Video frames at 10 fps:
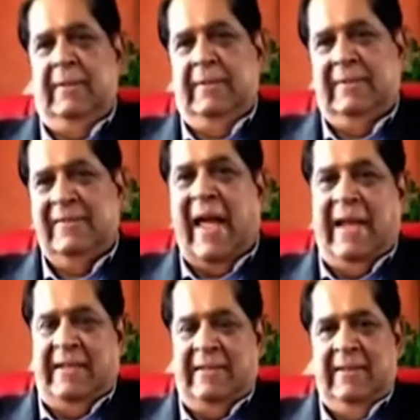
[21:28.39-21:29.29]

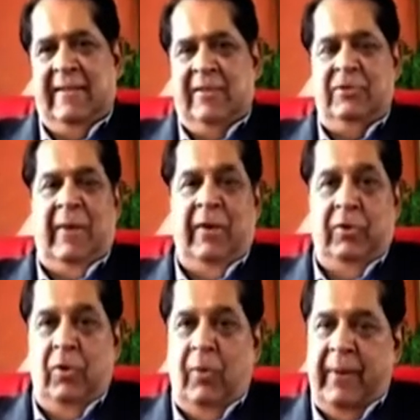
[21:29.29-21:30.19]
sight so when it
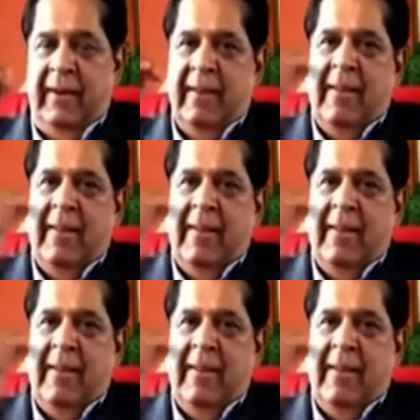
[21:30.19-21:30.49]
would open.